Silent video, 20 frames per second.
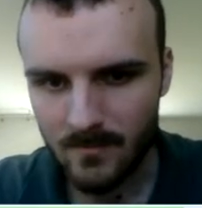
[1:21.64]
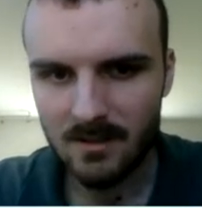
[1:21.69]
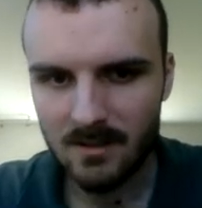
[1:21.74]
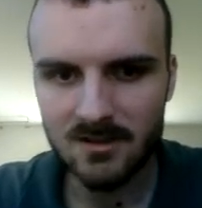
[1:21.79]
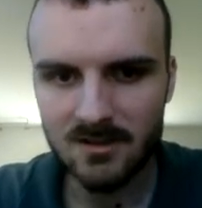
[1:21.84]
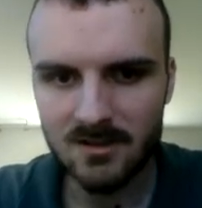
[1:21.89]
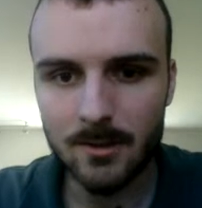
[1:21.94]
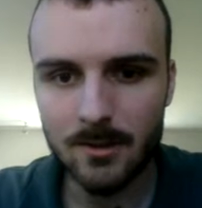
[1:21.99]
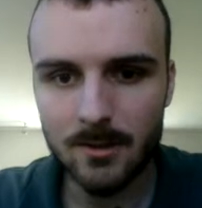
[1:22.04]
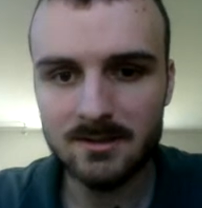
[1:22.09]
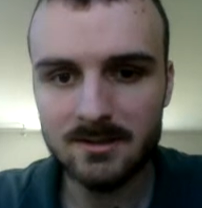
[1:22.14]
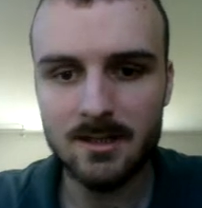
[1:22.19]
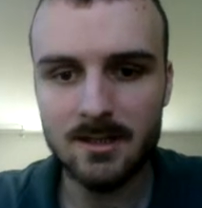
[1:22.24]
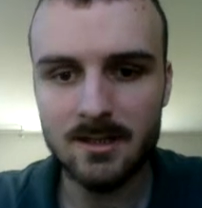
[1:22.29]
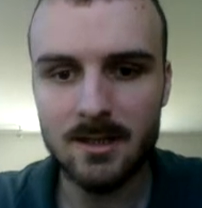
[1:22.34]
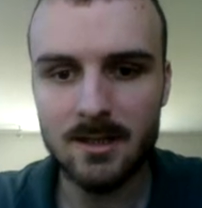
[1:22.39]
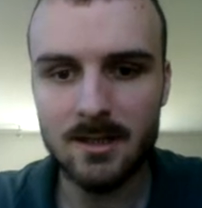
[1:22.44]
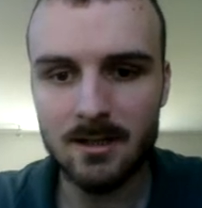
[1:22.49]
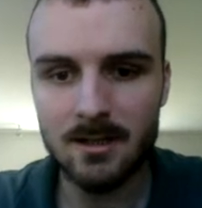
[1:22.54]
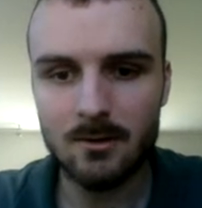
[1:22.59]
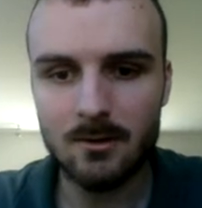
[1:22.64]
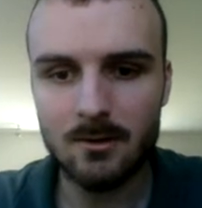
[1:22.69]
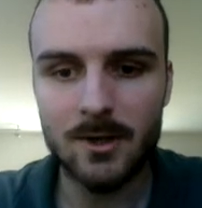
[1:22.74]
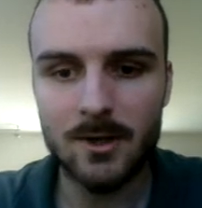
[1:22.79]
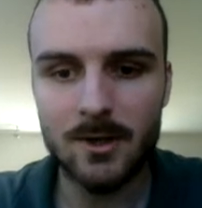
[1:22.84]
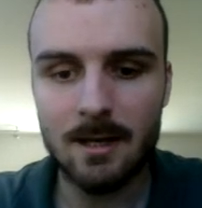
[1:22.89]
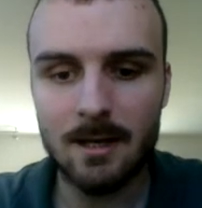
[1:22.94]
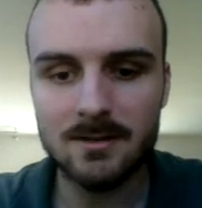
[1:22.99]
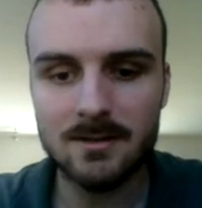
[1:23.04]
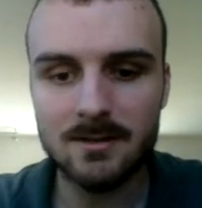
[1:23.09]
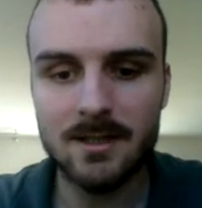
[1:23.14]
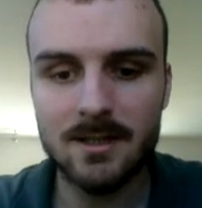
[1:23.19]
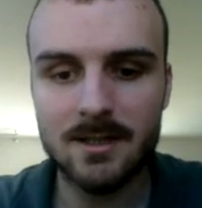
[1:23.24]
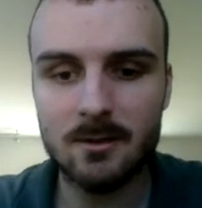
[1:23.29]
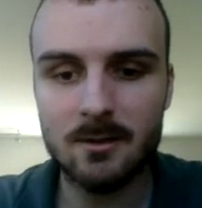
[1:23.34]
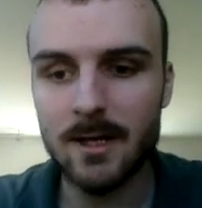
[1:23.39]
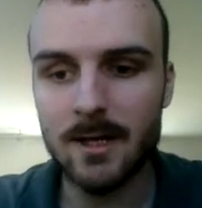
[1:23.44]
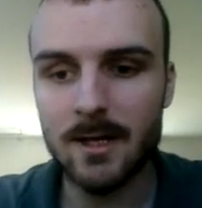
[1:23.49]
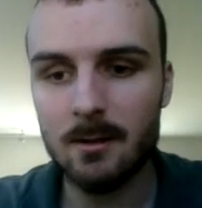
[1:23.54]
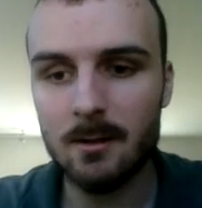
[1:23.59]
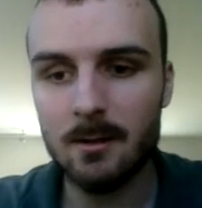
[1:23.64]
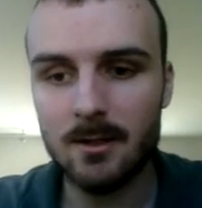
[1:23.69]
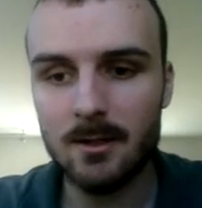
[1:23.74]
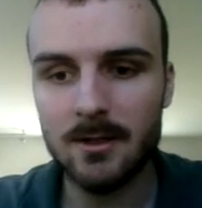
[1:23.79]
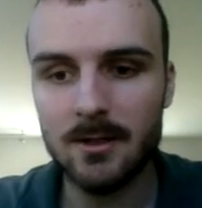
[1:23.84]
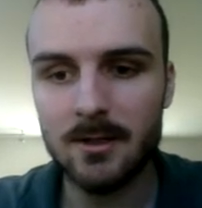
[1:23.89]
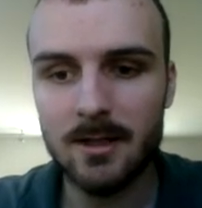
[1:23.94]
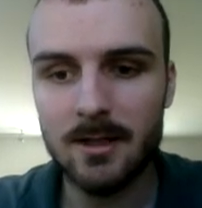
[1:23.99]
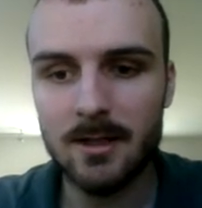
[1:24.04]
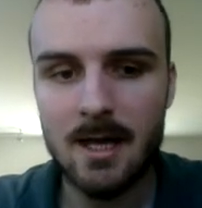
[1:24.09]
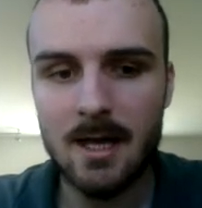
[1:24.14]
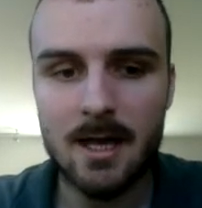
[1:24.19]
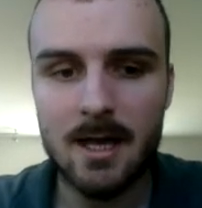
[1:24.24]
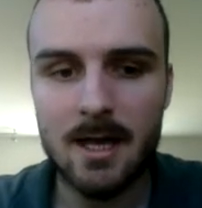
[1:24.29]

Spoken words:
So what happens here when I upload it